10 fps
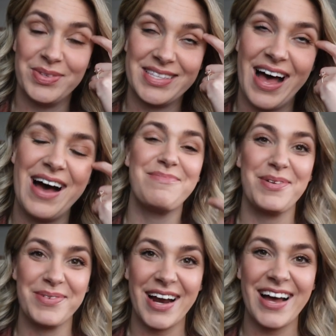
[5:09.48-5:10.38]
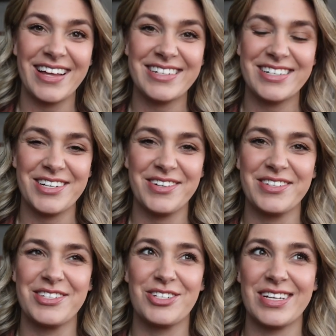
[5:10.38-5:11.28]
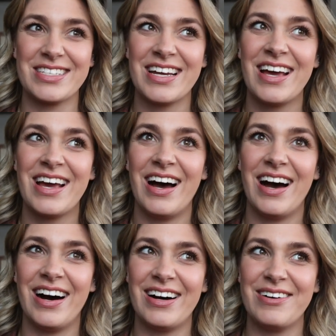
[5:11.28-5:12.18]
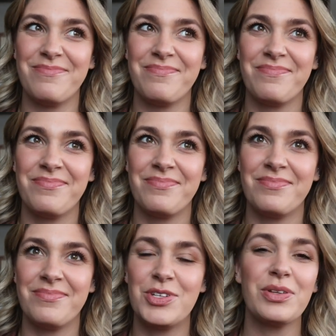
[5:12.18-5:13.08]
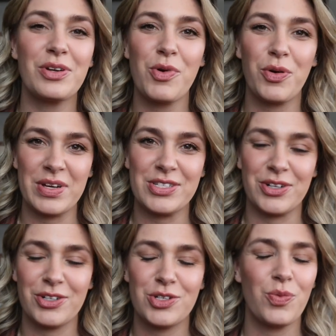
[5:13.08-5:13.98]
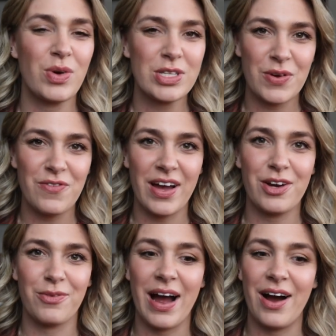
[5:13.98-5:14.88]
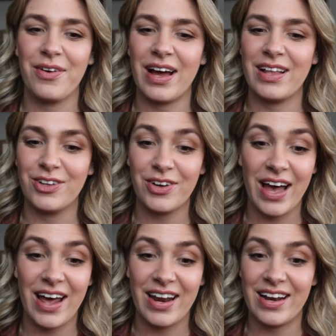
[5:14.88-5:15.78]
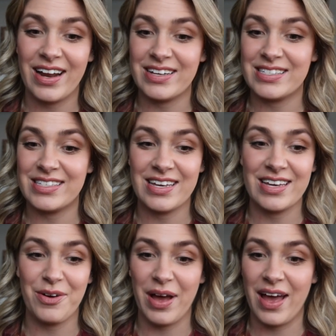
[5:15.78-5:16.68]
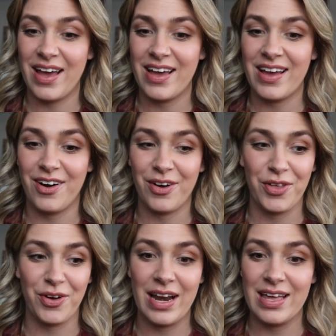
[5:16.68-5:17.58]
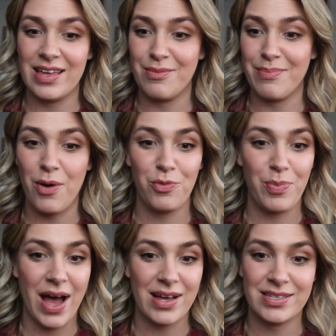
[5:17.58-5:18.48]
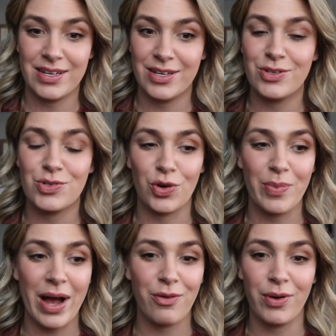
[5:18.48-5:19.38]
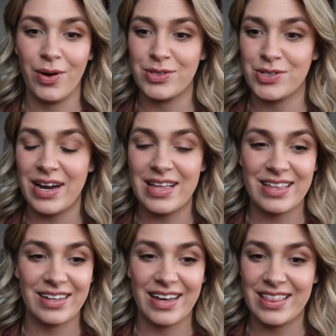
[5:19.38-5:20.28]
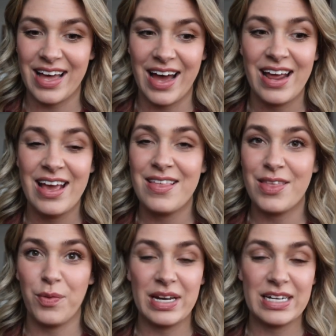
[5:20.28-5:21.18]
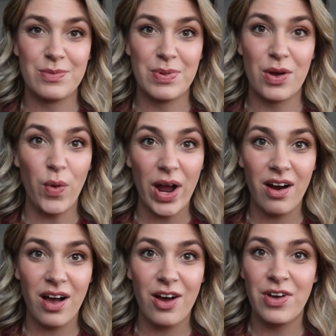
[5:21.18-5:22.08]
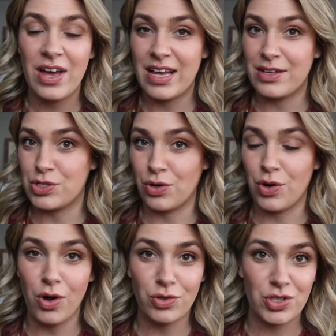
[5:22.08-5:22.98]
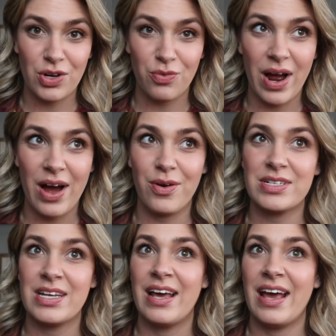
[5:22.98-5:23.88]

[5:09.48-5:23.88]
use that, but what I like to do is just um, do a little more research. Once we find a route, I look at it, I see, okay, are there any mountain passes or back roads or anything like that that we need to be aware of? Is there an alternate route?